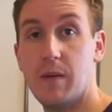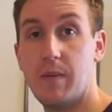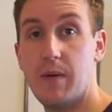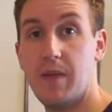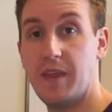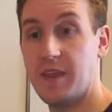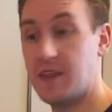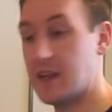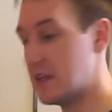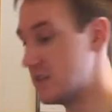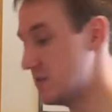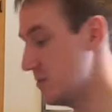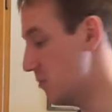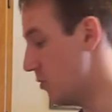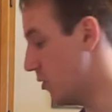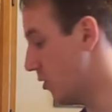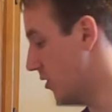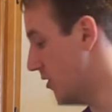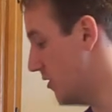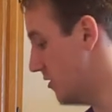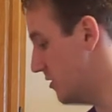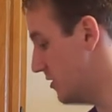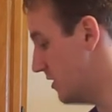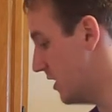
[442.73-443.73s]
I think that's
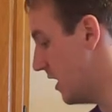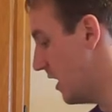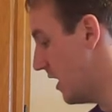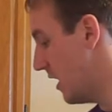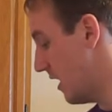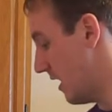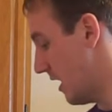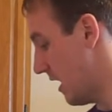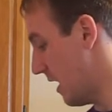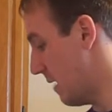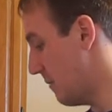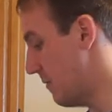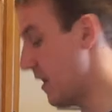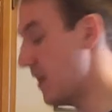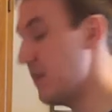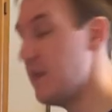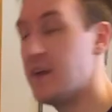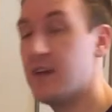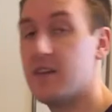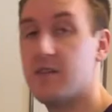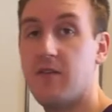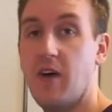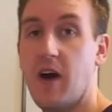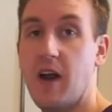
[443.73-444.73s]
important. But I
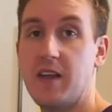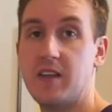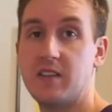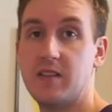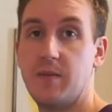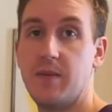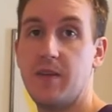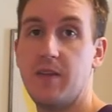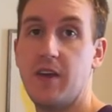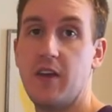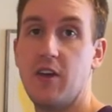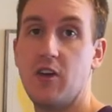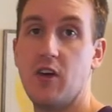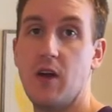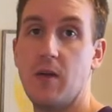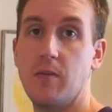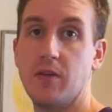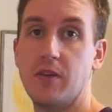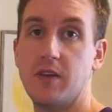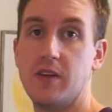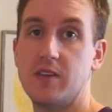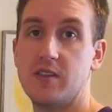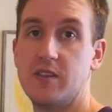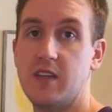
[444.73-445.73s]
think finding something that you're
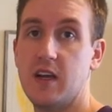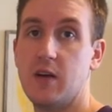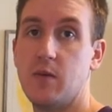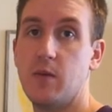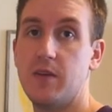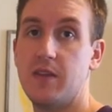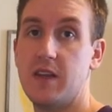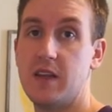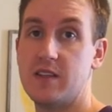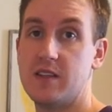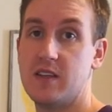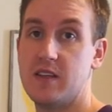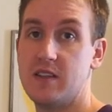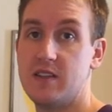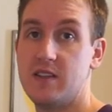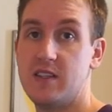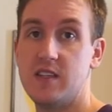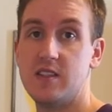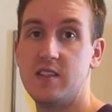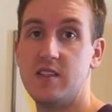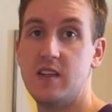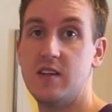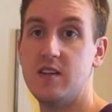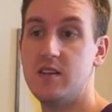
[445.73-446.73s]
able to stick with that's
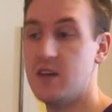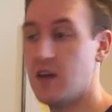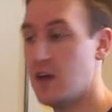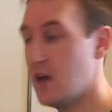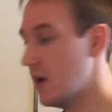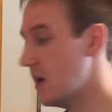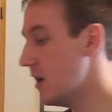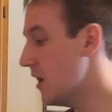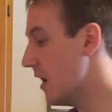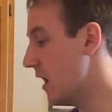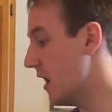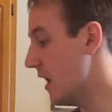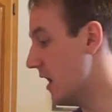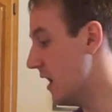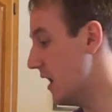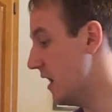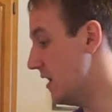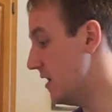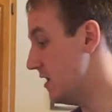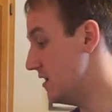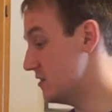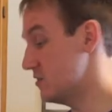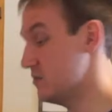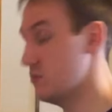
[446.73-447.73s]
consistent is
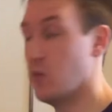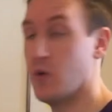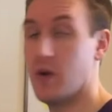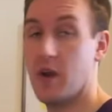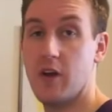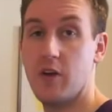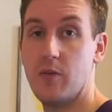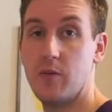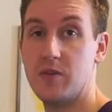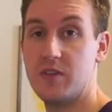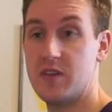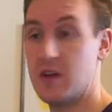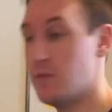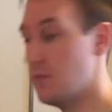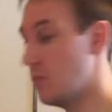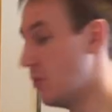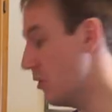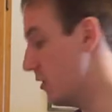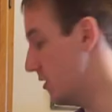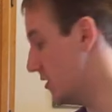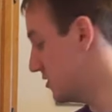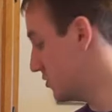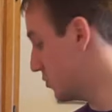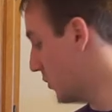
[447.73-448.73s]
100%
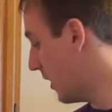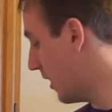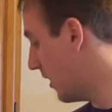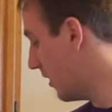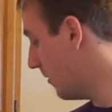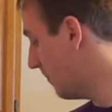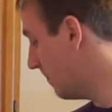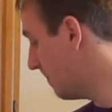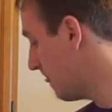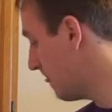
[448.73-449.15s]
important as well.